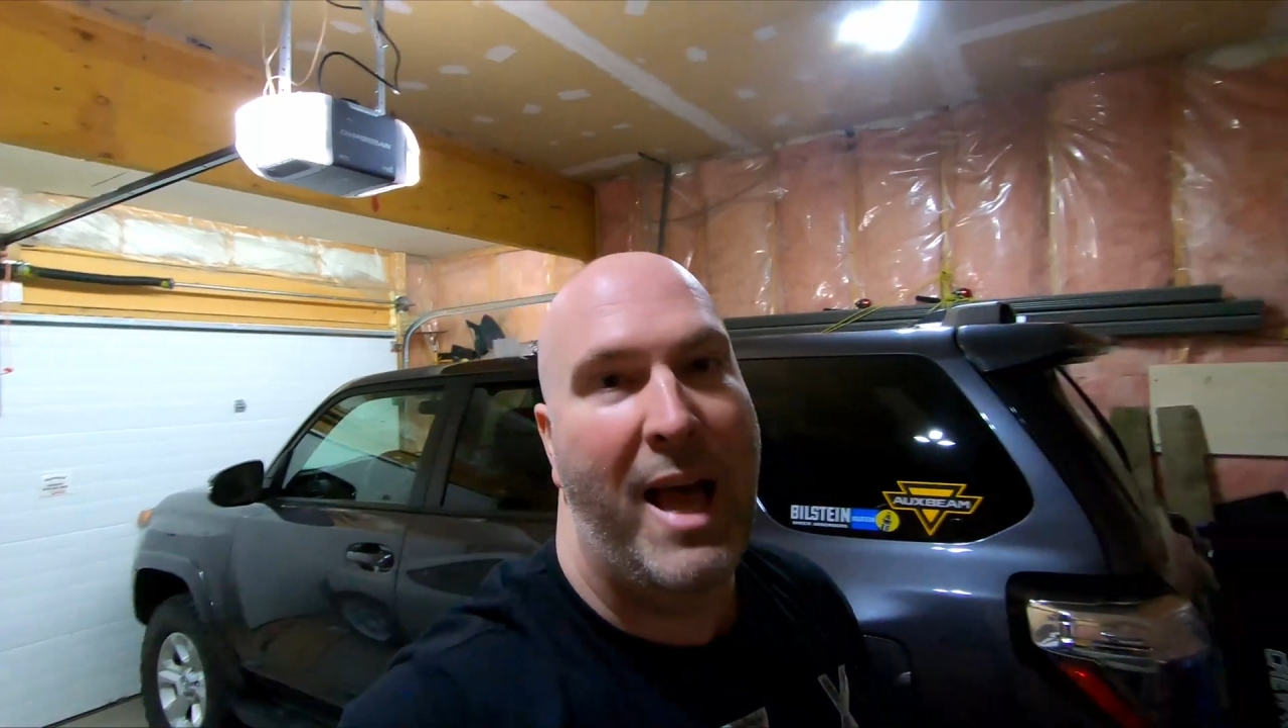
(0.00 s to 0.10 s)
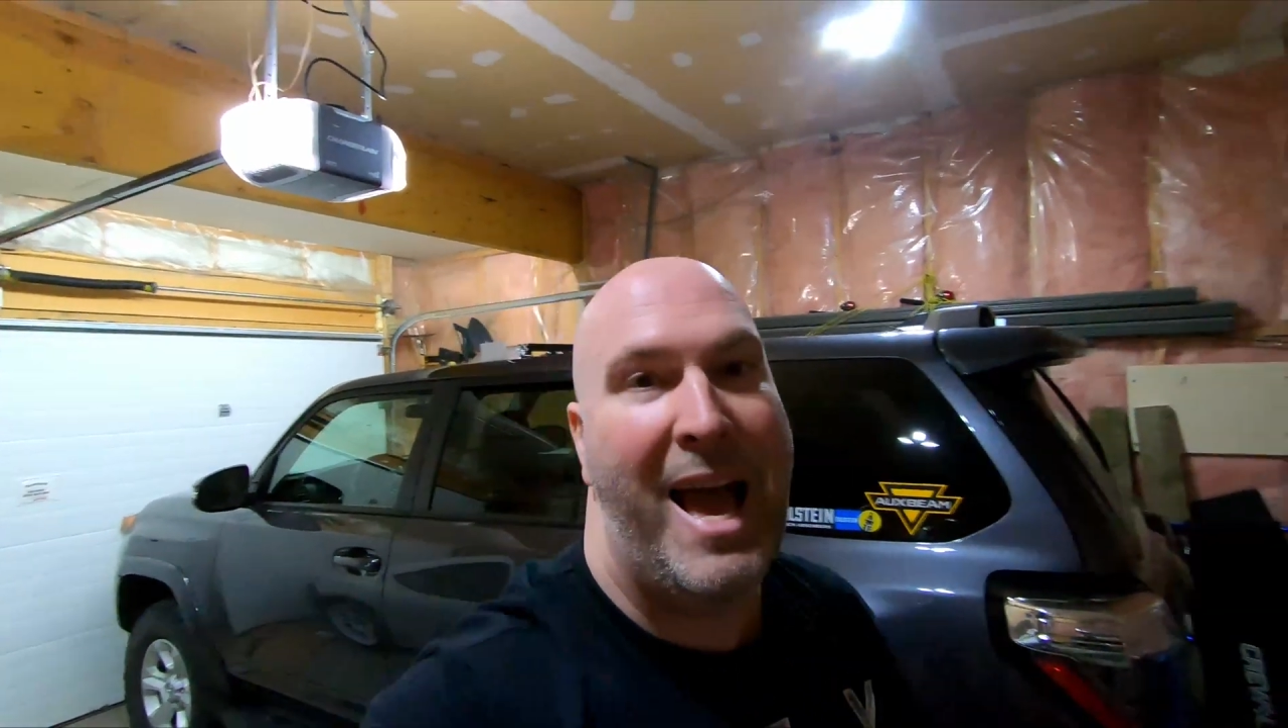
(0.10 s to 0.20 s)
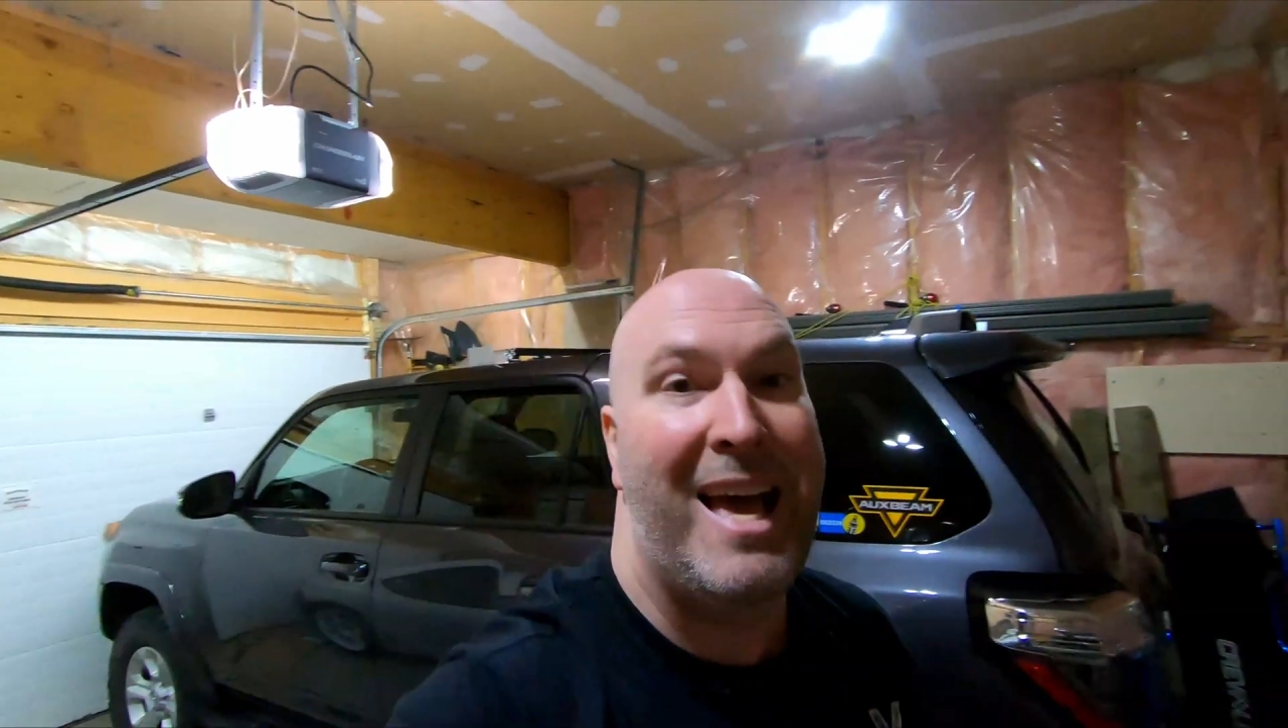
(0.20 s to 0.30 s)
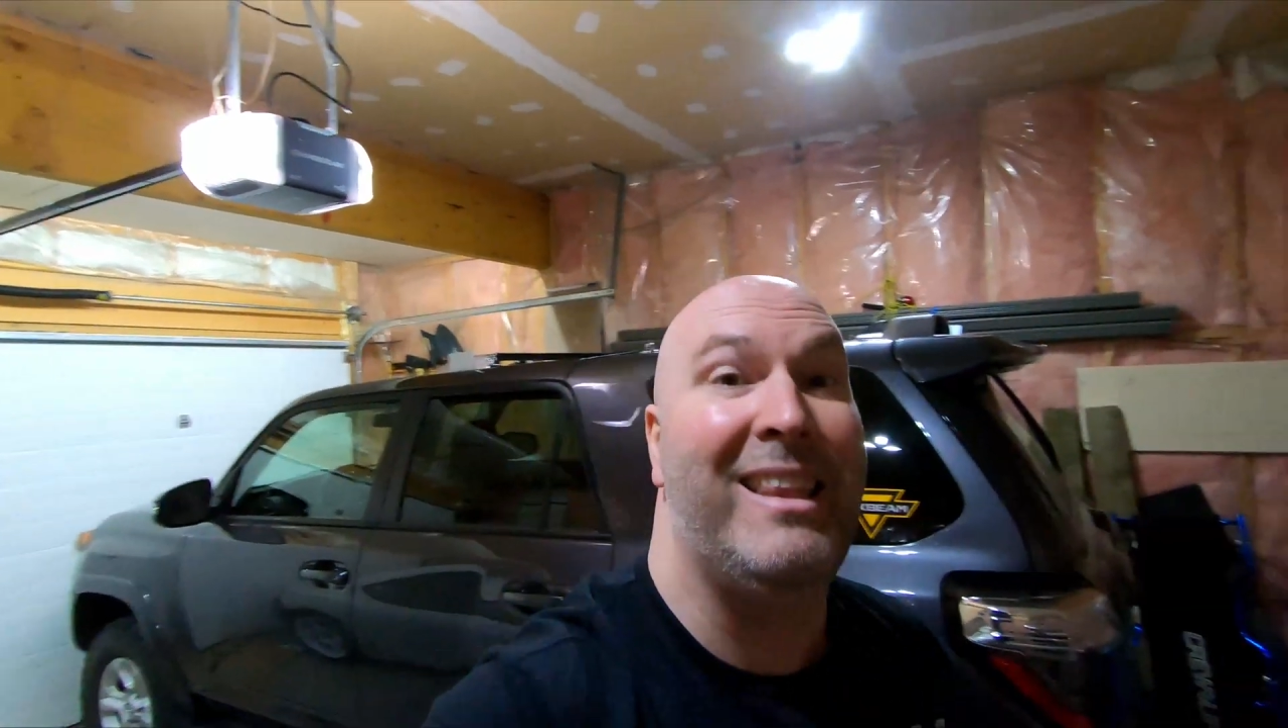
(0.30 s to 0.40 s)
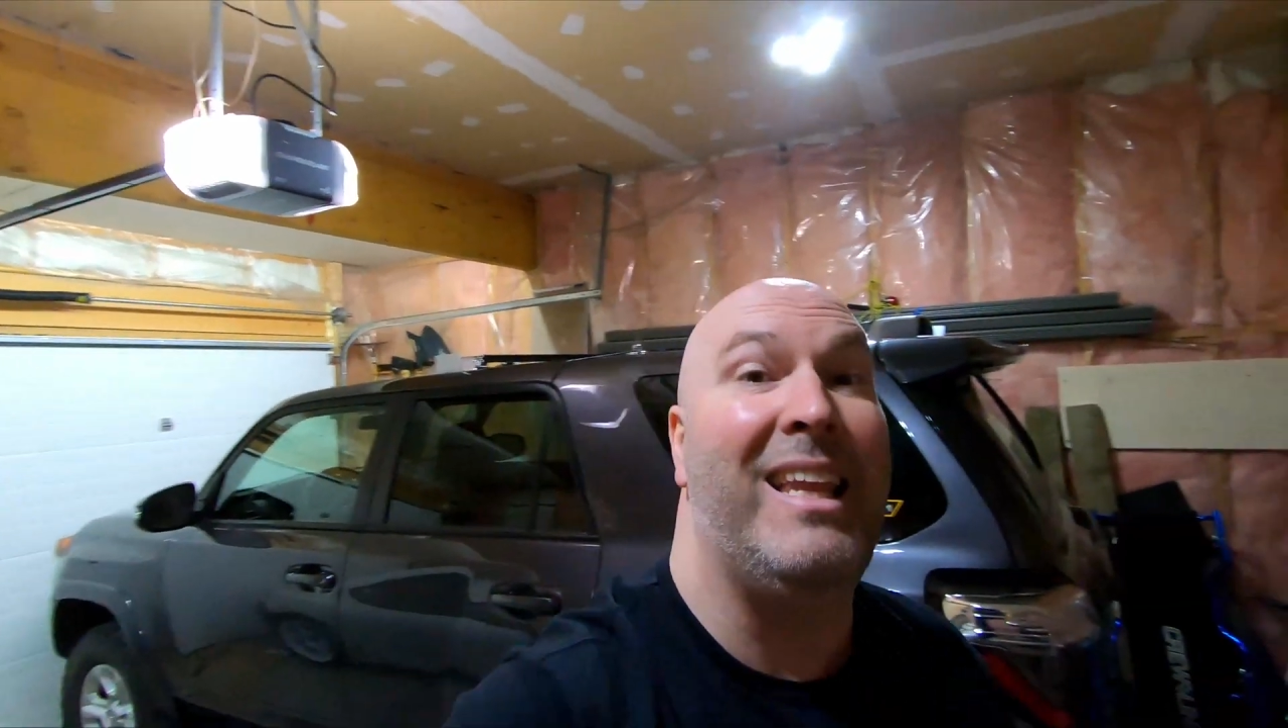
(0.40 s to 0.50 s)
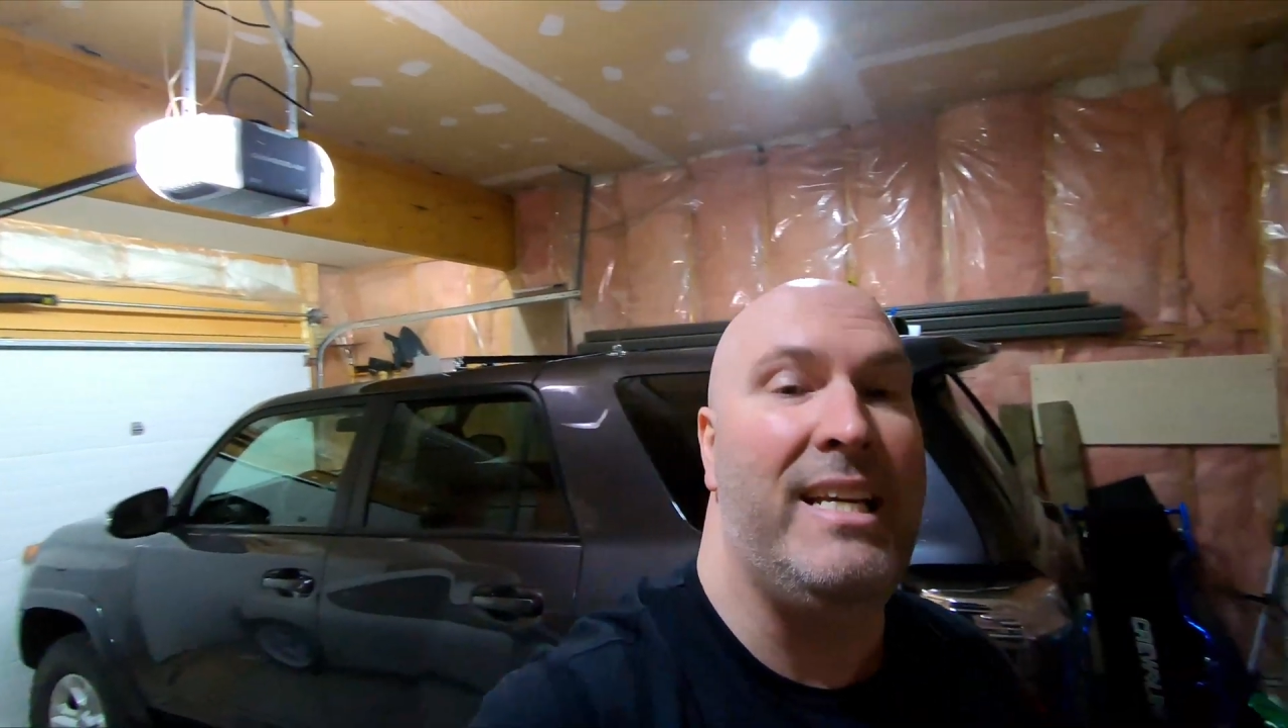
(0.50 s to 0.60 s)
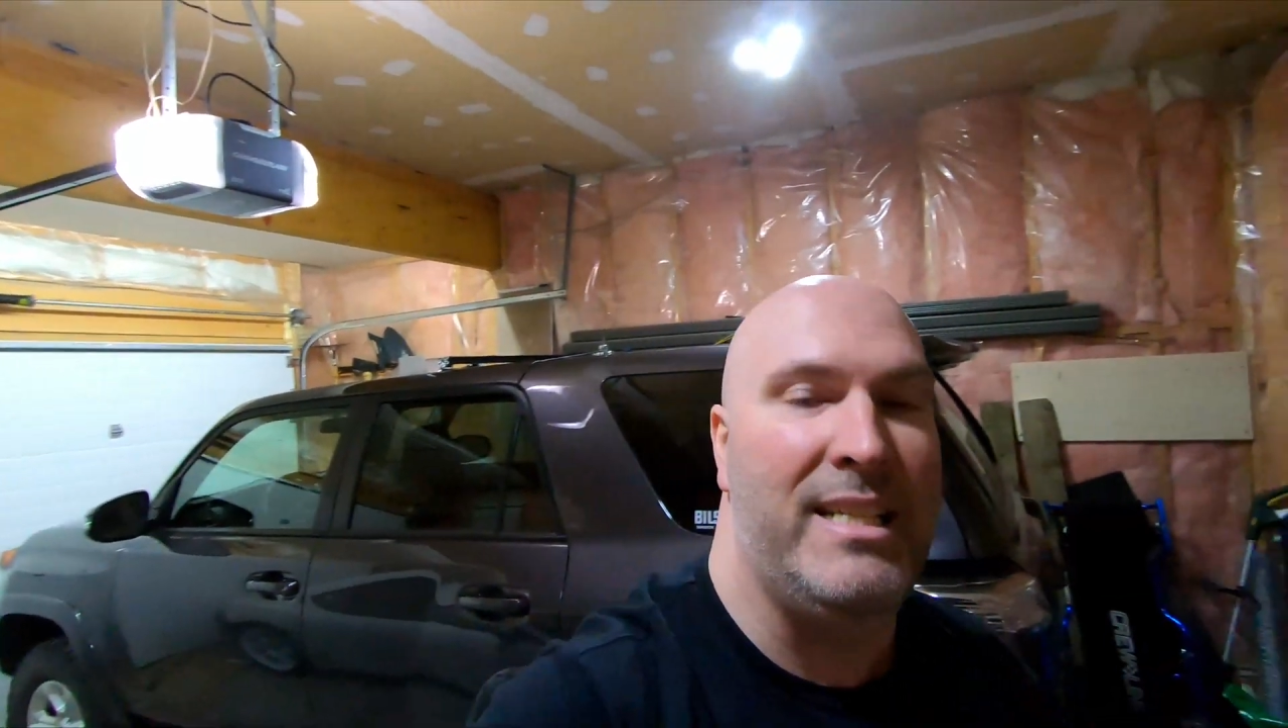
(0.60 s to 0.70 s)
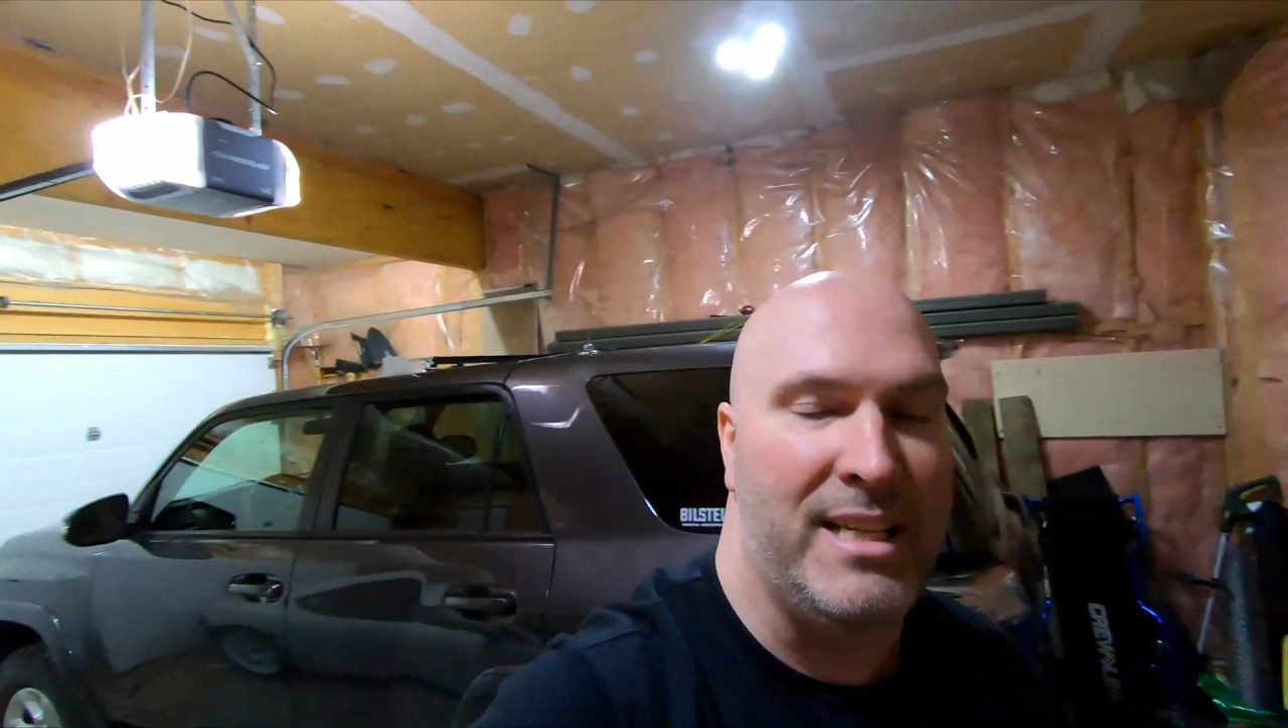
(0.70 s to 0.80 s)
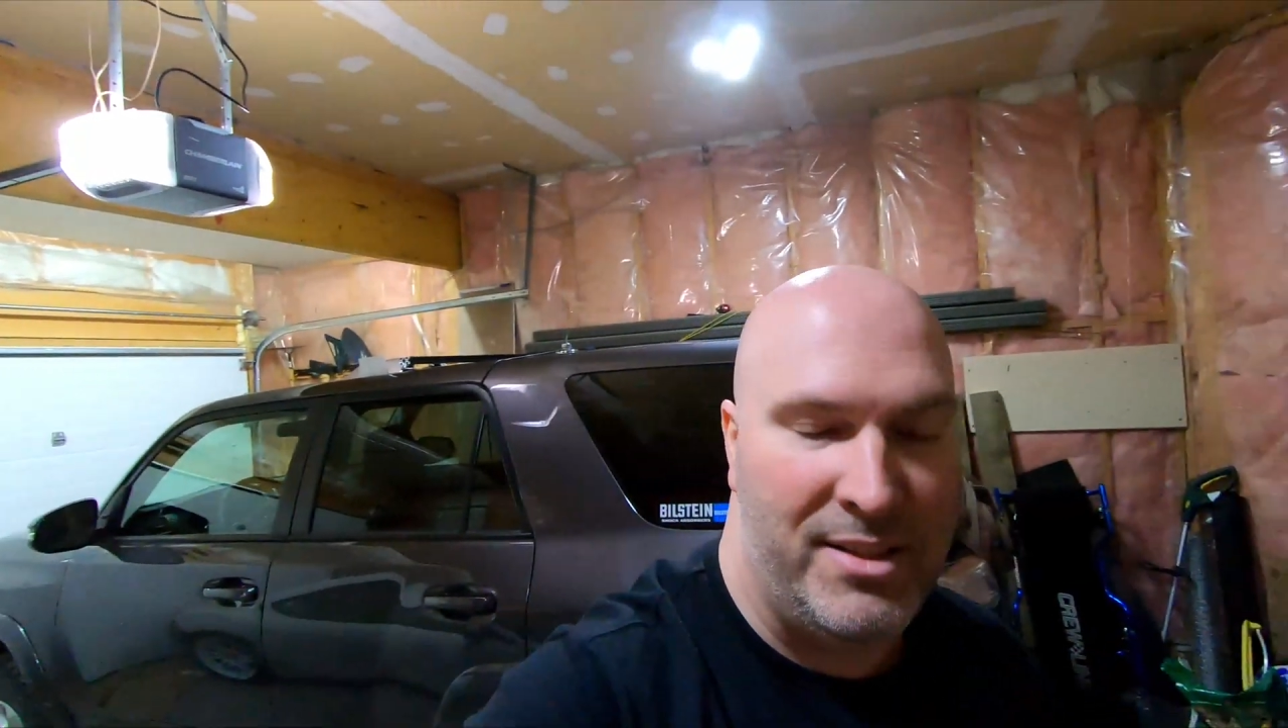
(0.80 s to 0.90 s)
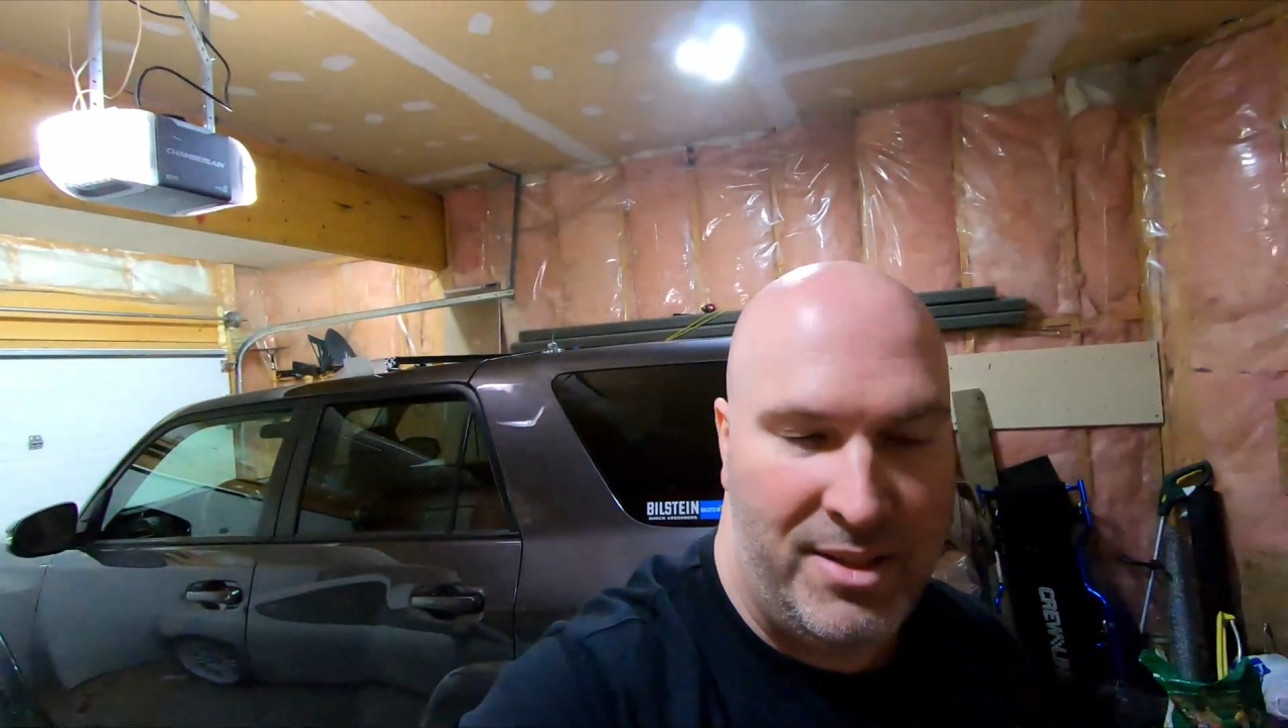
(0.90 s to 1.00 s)
add
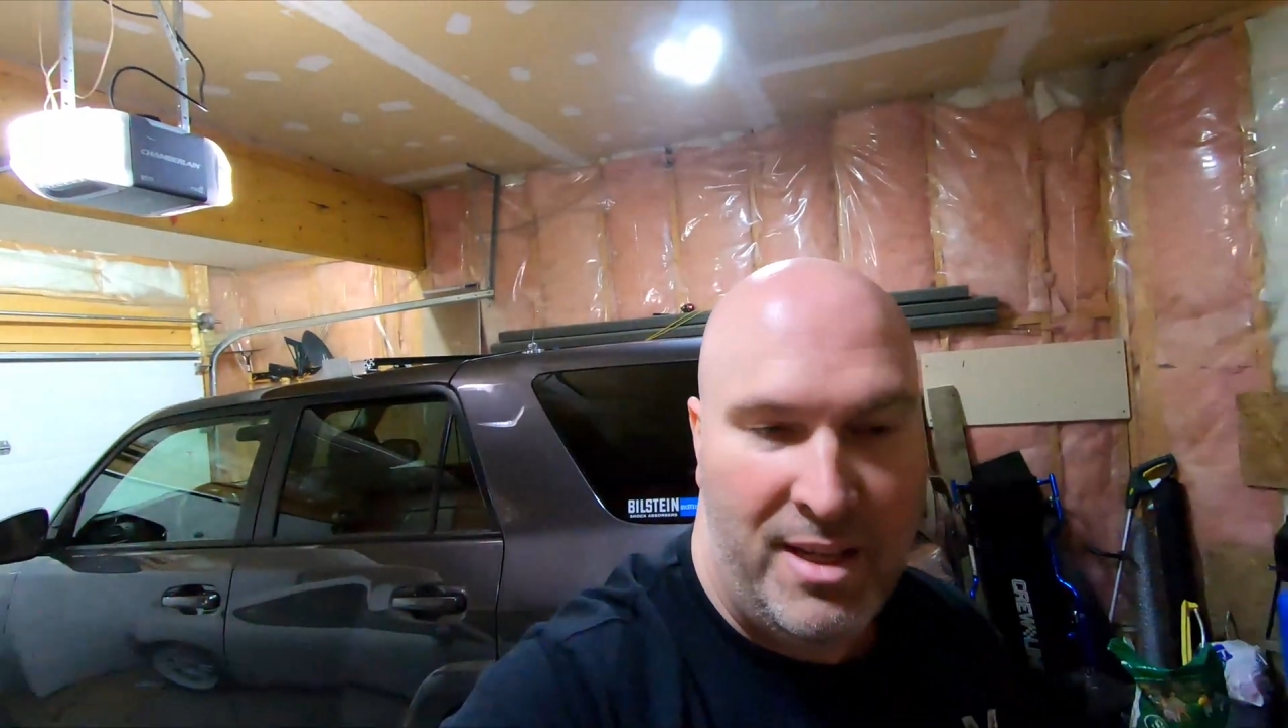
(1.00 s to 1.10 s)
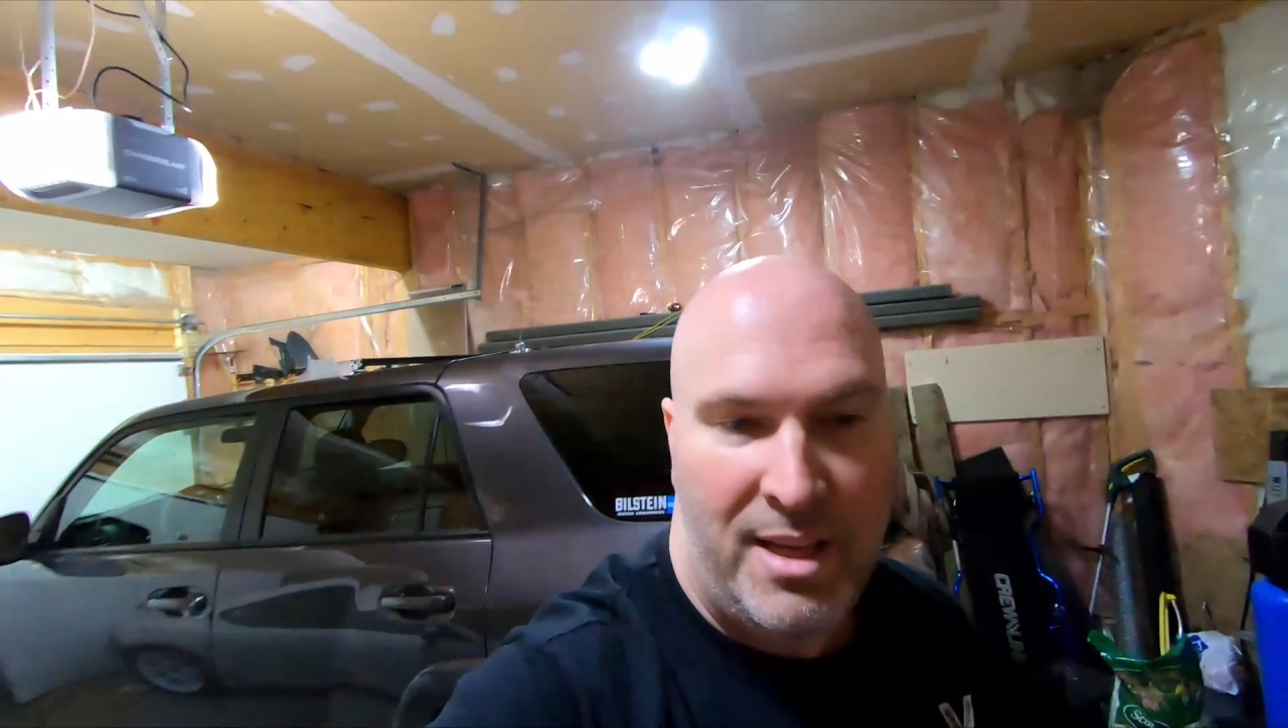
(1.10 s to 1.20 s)
lightness